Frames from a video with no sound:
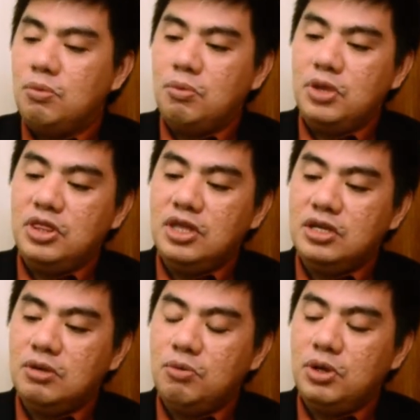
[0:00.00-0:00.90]
with
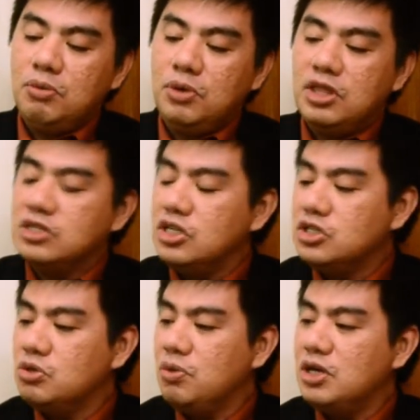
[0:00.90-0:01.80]
the
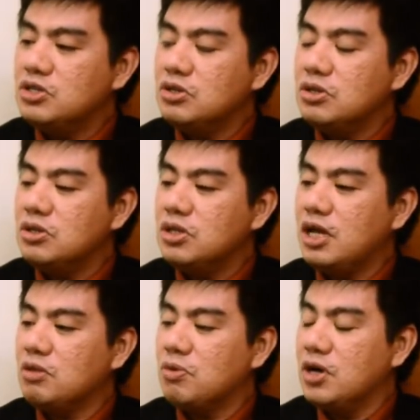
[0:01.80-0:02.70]
situation
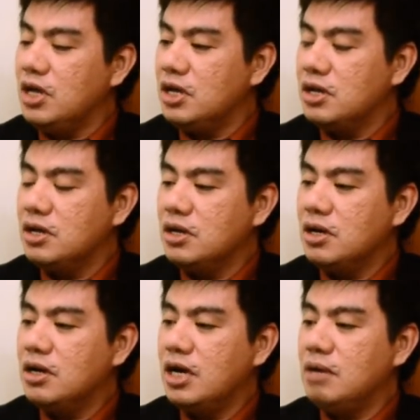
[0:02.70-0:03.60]
that we're in,
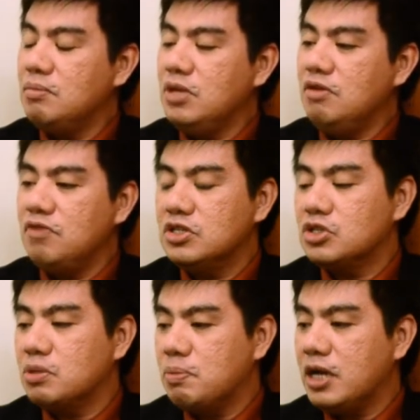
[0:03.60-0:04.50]
I'm even
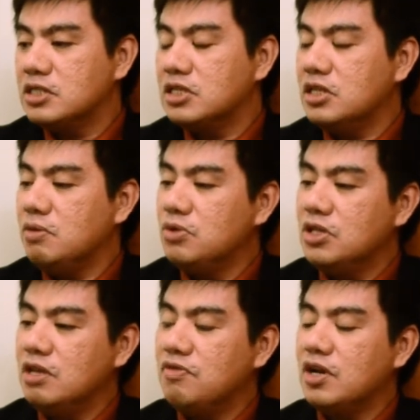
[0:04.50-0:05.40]
surprised that he
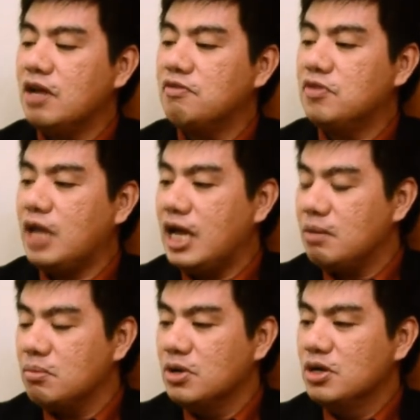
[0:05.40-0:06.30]
would even have
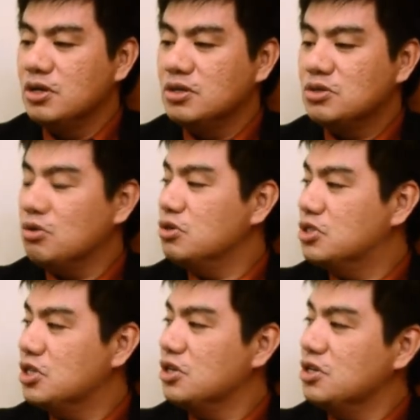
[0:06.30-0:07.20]
time to
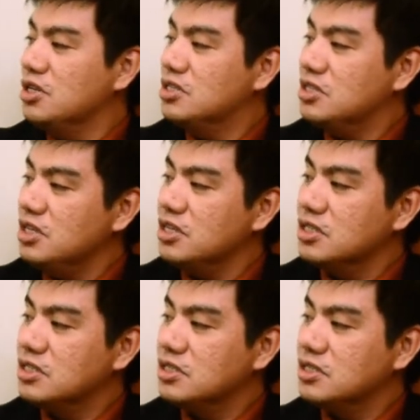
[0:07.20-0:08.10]
consider these
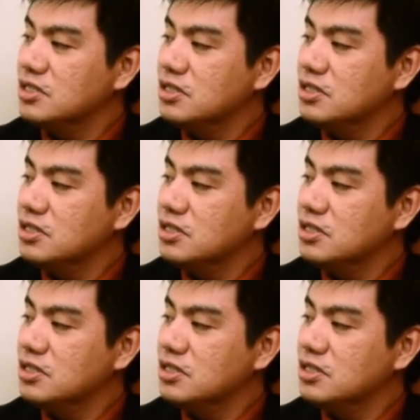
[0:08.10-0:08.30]
things.